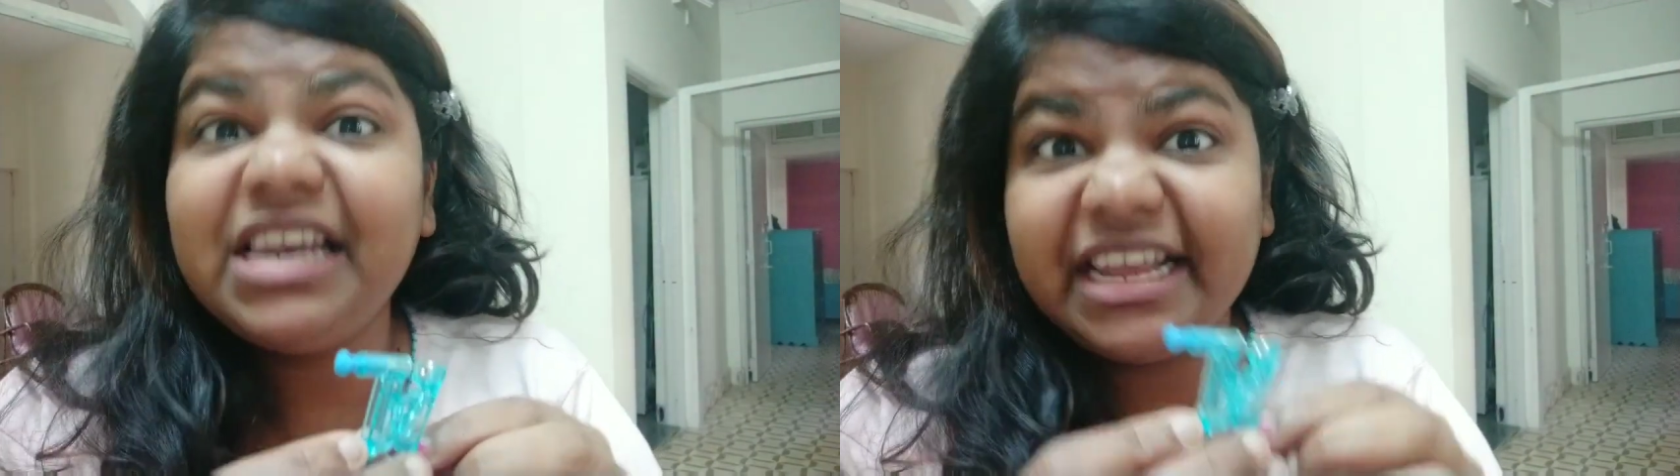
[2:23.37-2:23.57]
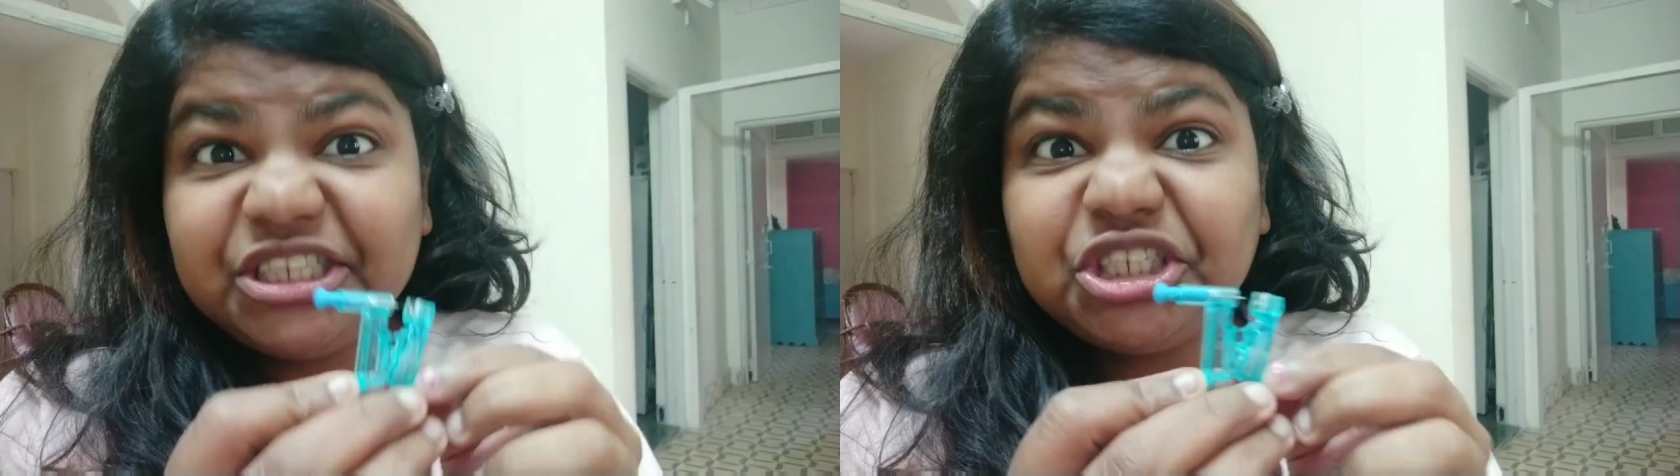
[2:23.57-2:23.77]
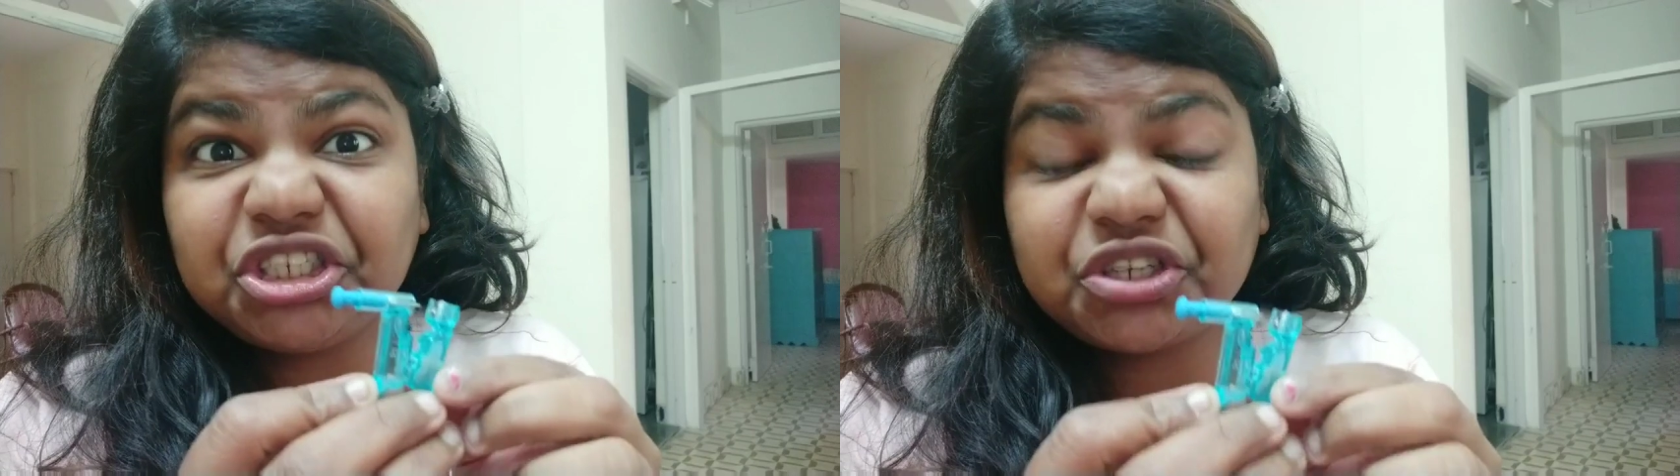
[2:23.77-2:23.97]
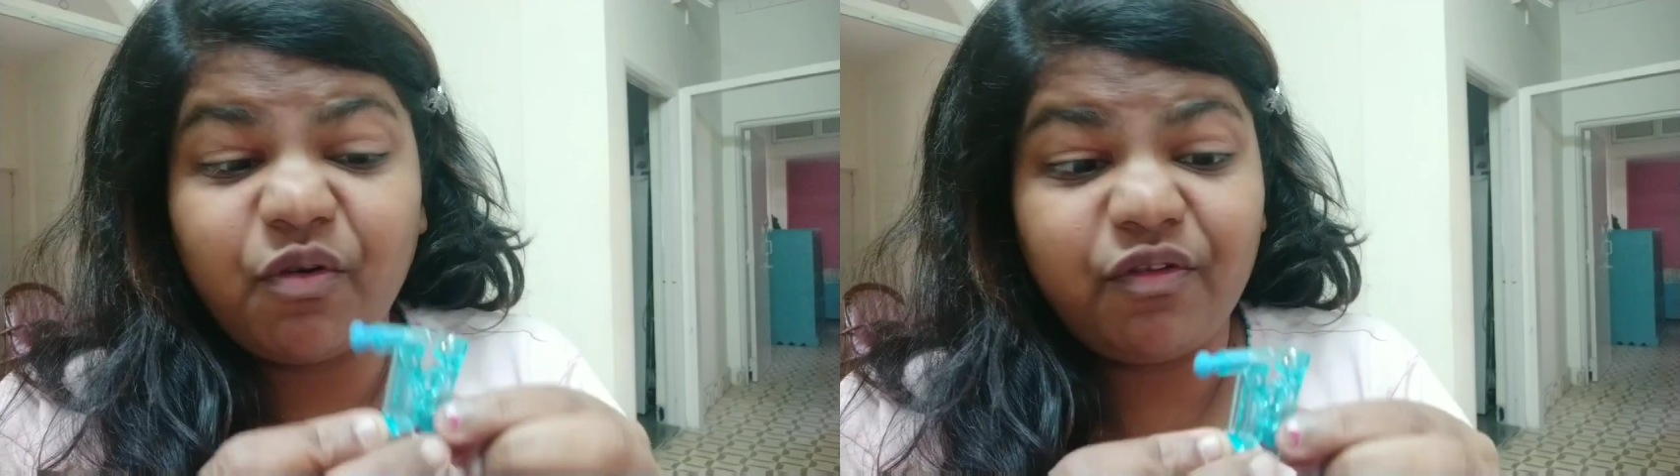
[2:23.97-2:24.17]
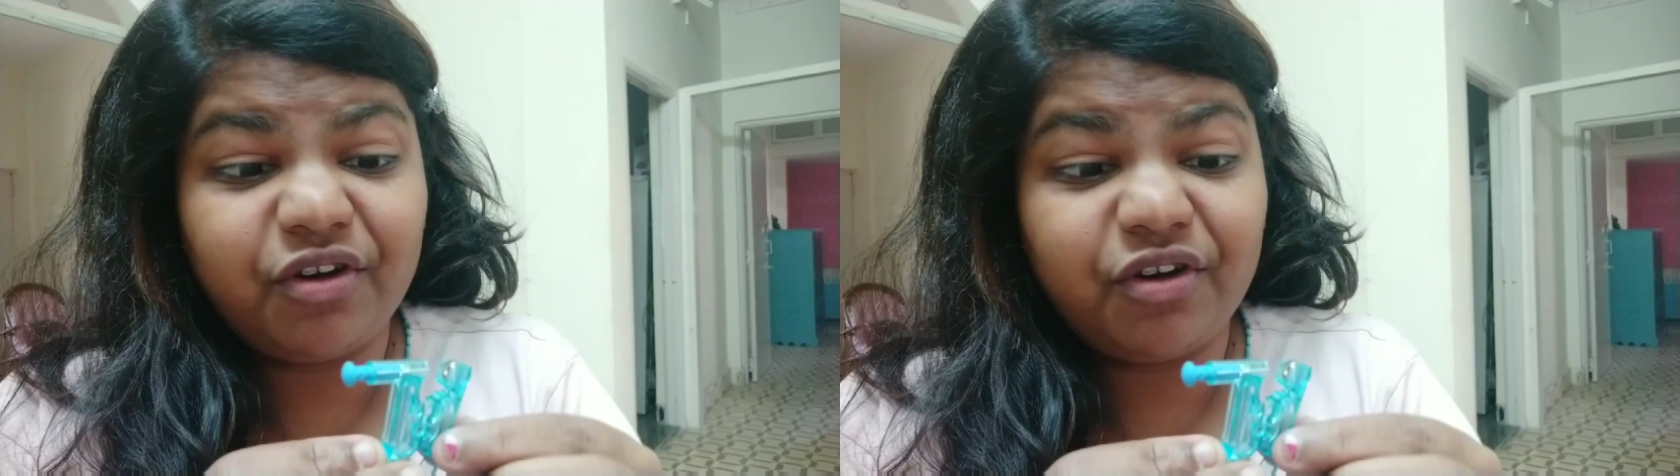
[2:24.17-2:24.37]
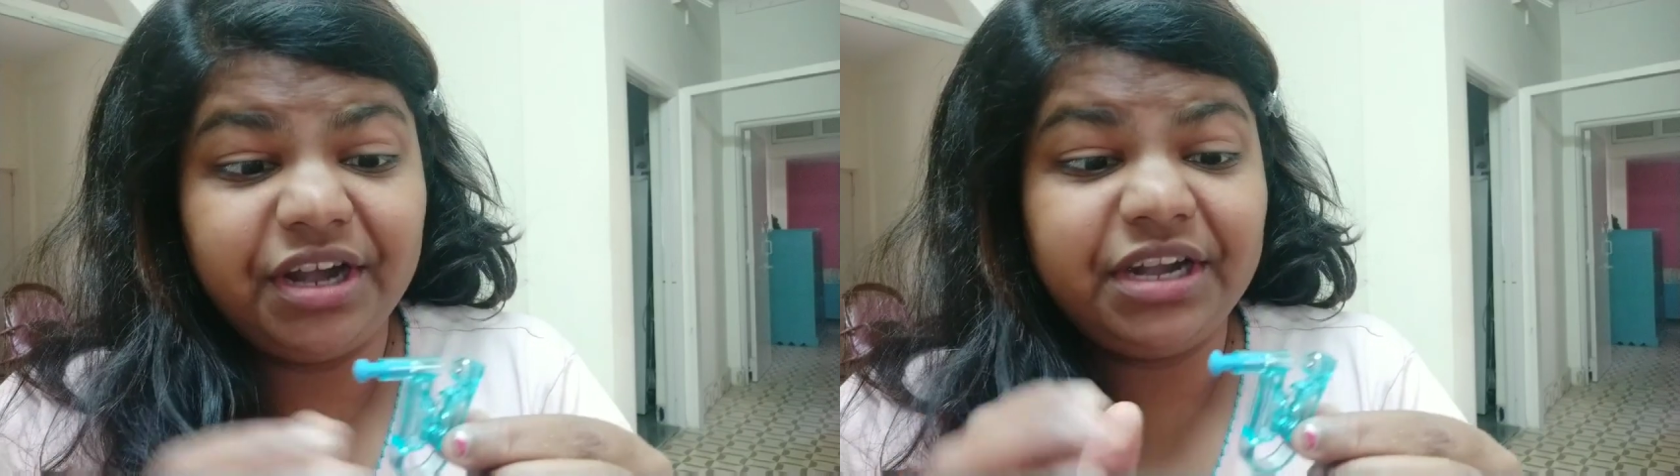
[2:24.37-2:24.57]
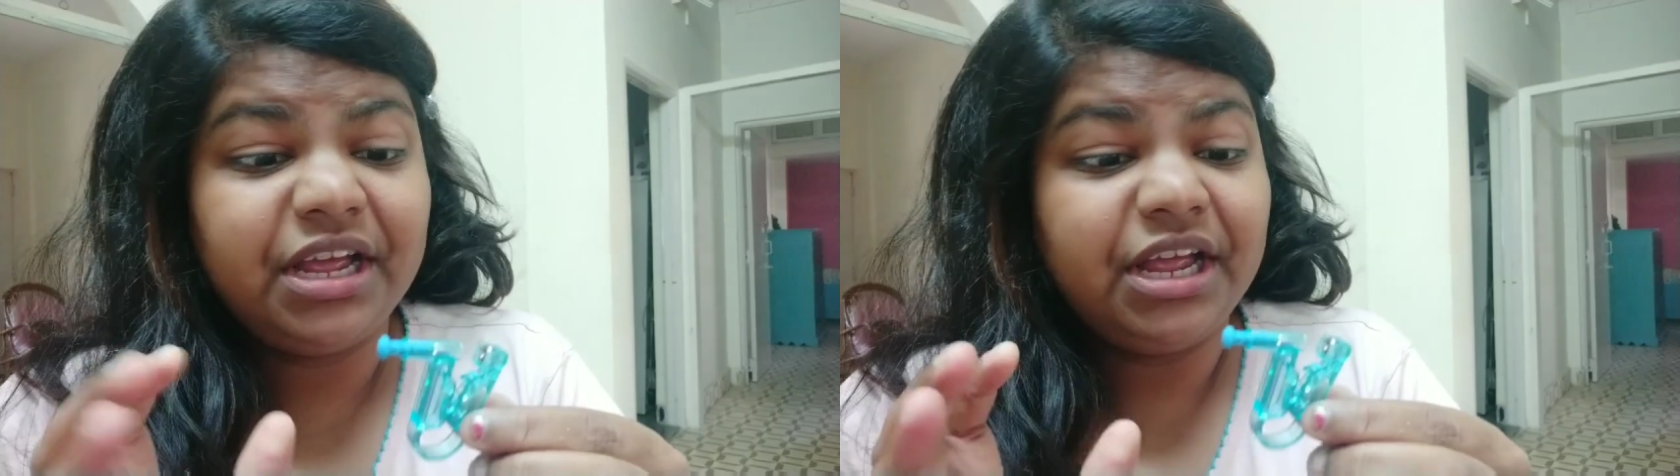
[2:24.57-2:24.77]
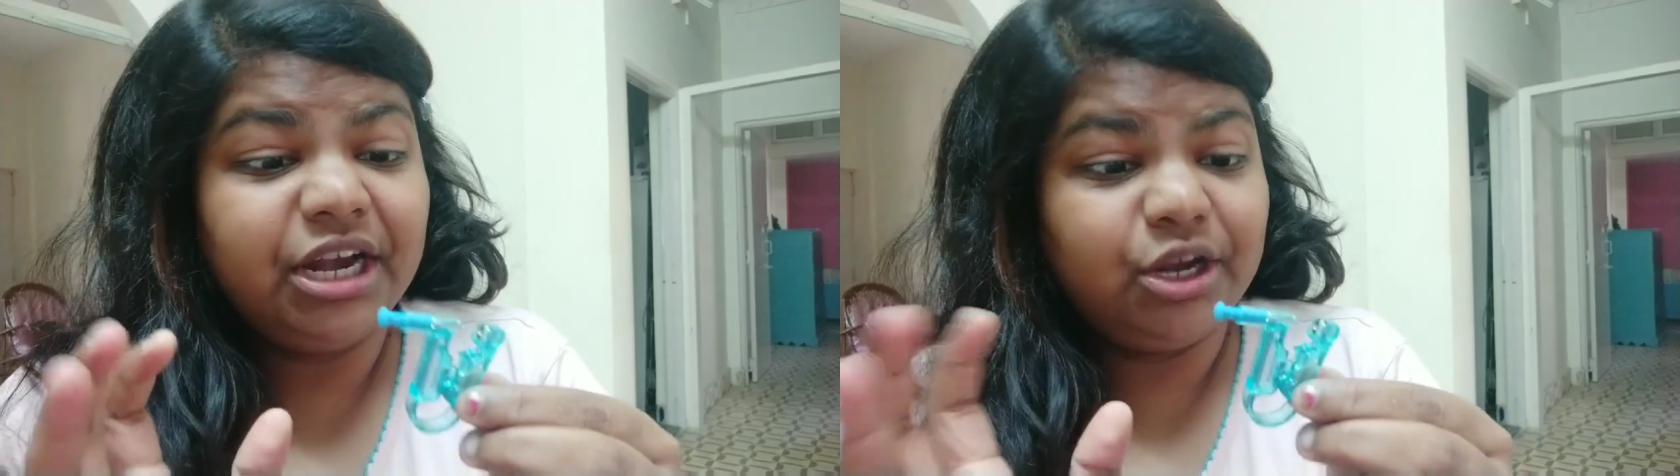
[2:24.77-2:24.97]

let's just go for it.